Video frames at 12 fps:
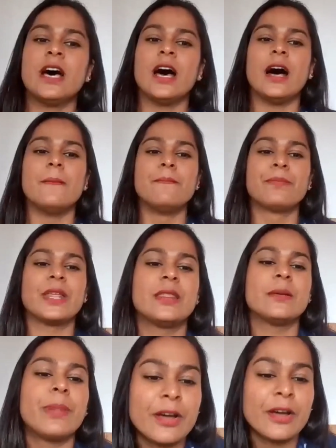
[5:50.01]

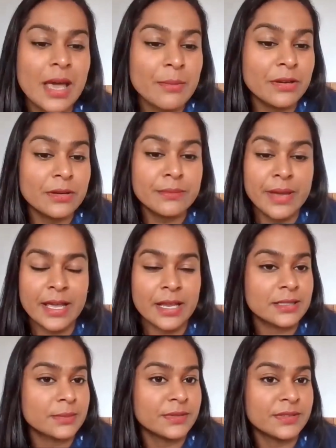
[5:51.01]
The biochemical
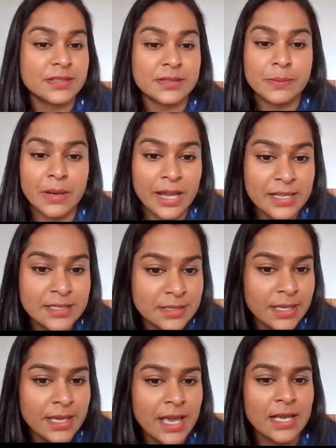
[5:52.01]
mechanism of
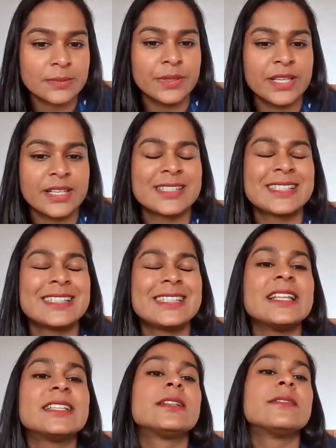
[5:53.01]
splicing has been
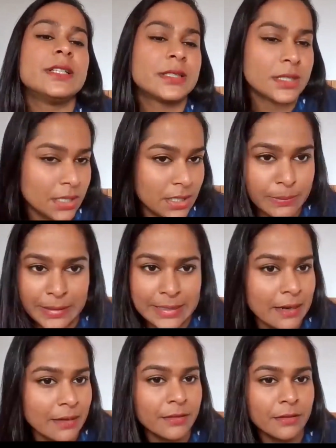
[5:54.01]
extensively studied by
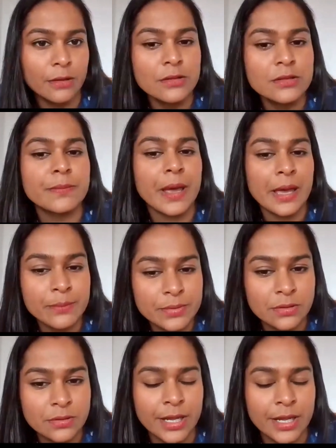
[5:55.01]
now. There are loads of
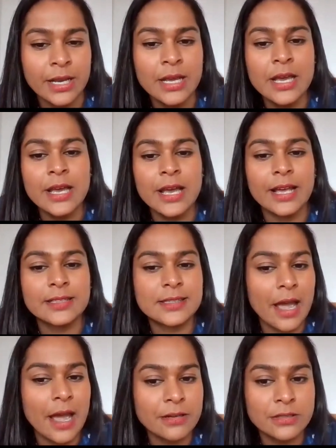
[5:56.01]
papers on it. It's
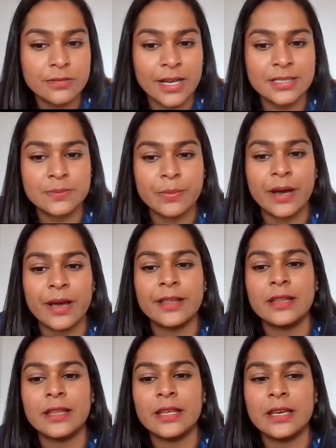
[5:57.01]
characterized by
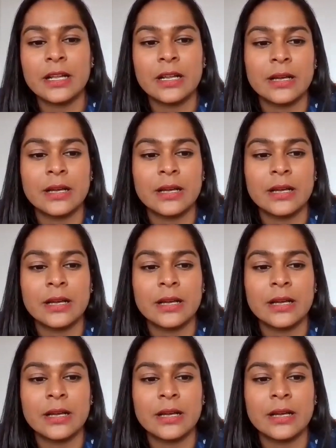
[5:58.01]
the